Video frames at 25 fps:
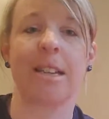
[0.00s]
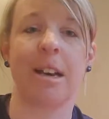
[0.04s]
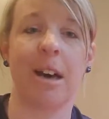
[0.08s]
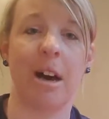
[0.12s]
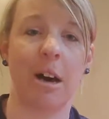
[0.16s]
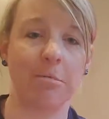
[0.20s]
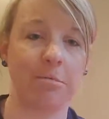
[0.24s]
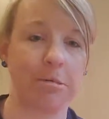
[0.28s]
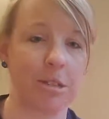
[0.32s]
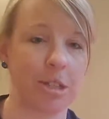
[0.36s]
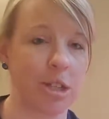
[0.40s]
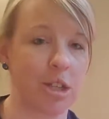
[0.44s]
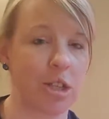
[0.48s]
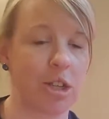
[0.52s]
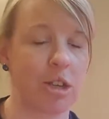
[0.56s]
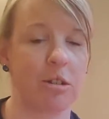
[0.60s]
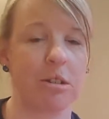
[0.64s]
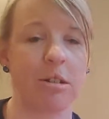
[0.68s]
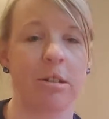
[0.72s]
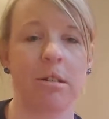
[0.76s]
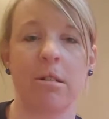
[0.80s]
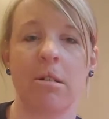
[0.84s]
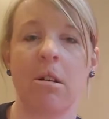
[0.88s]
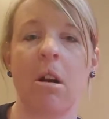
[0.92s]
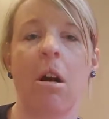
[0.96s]
It helps us to
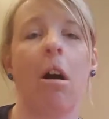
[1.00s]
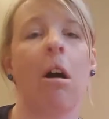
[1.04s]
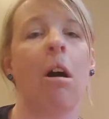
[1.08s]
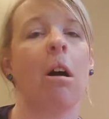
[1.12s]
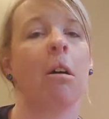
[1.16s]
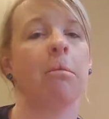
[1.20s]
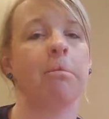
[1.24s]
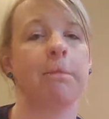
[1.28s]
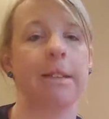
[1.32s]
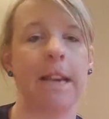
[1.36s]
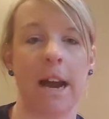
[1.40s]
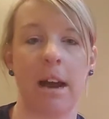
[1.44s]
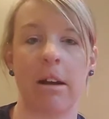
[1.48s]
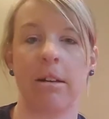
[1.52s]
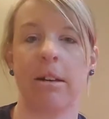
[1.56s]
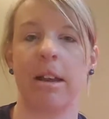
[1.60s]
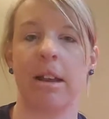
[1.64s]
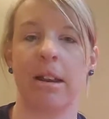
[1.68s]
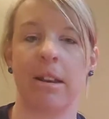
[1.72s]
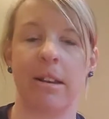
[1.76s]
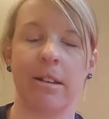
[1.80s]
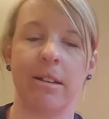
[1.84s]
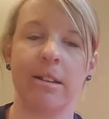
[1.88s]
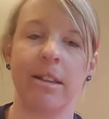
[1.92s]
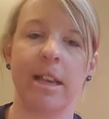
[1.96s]
calm down,
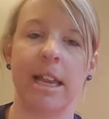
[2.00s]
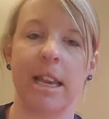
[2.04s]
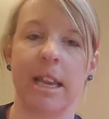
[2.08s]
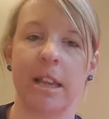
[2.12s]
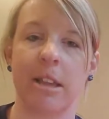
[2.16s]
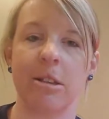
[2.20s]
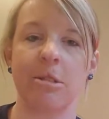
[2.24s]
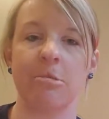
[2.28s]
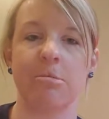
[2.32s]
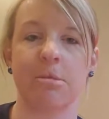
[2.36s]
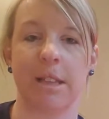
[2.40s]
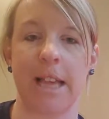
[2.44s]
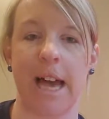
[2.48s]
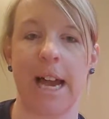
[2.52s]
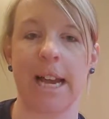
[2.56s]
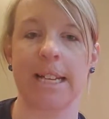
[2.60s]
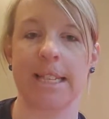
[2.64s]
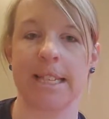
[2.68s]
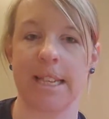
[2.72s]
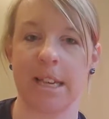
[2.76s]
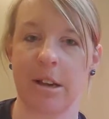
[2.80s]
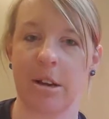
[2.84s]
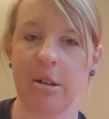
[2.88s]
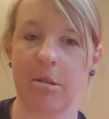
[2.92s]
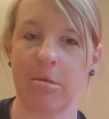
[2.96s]
and it's
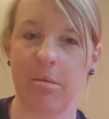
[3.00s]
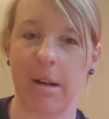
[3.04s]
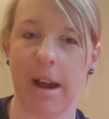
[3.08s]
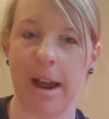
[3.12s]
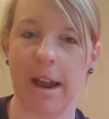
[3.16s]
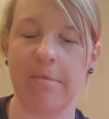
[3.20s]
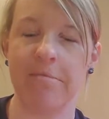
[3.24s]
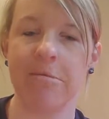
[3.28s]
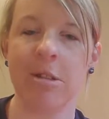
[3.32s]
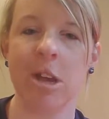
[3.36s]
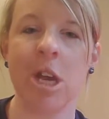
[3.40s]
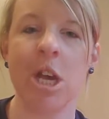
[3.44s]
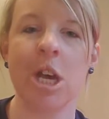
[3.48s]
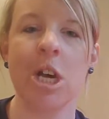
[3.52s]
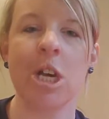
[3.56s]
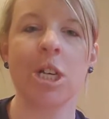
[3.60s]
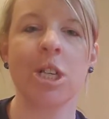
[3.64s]
relaxing, right?